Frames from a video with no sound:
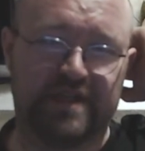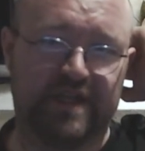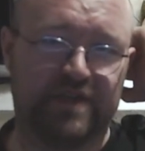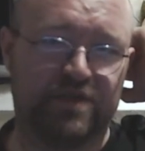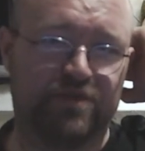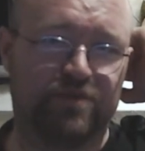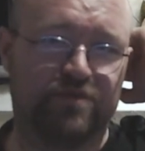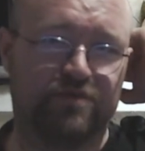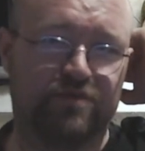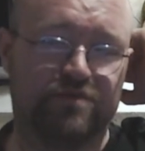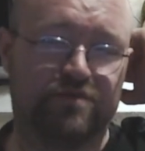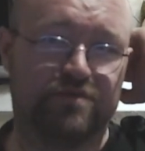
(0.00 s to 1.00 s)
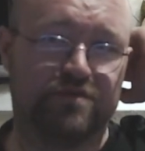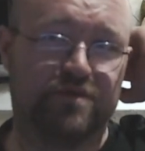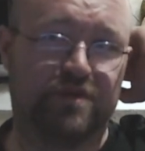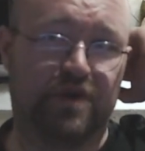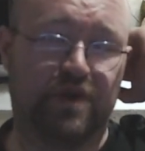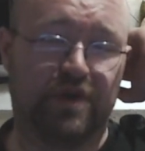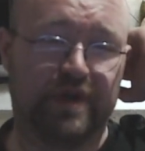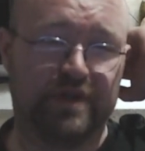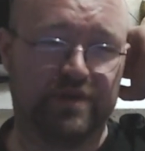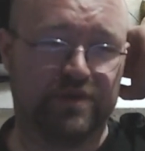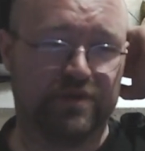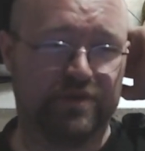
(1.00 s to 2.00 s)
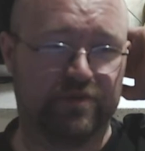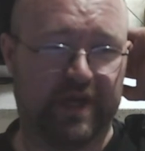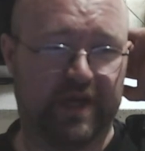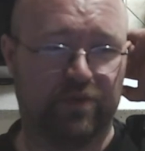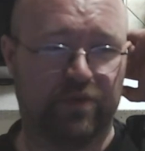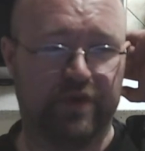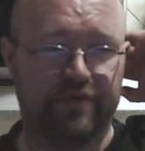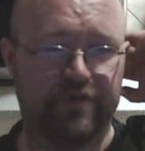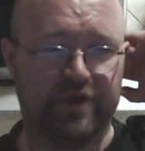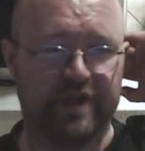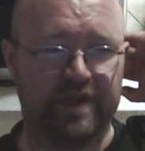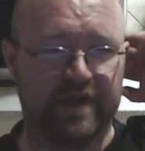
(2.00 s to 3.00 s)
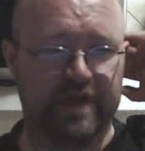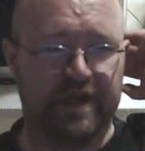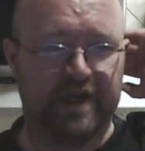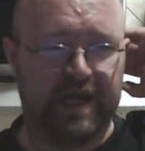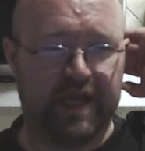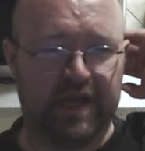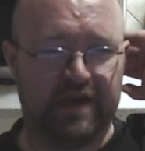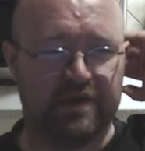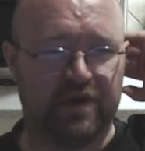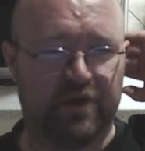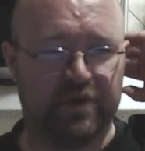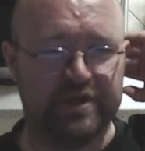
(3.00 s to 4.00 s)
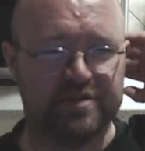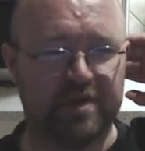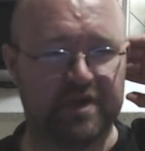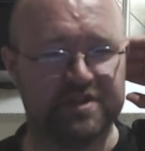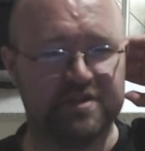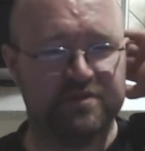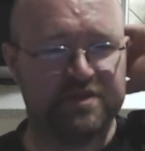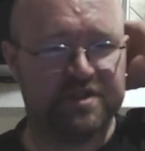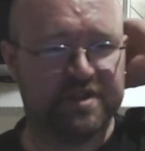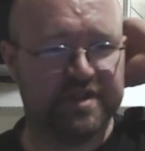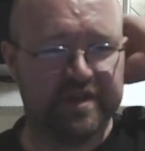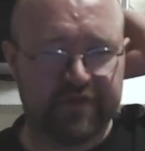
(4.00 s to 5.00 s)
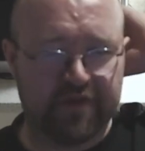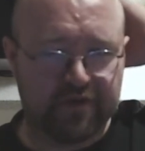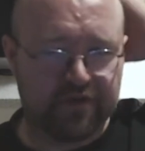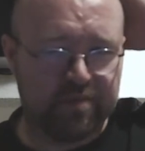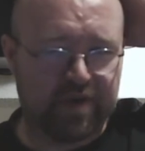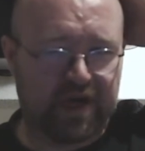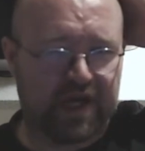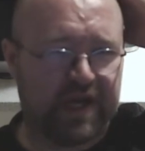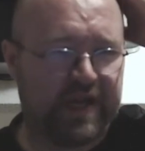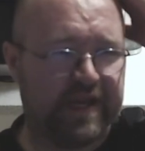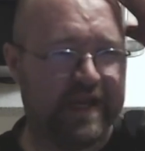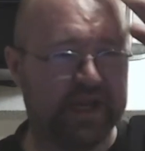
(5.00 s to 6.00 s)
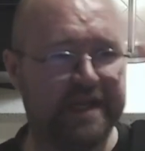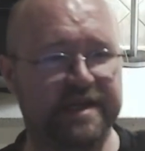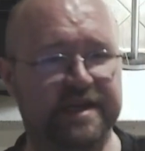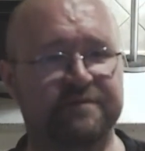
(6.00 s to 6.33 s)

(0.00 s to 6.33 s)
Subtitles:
I don't know the right word for it, and orangeblossoms, followed by a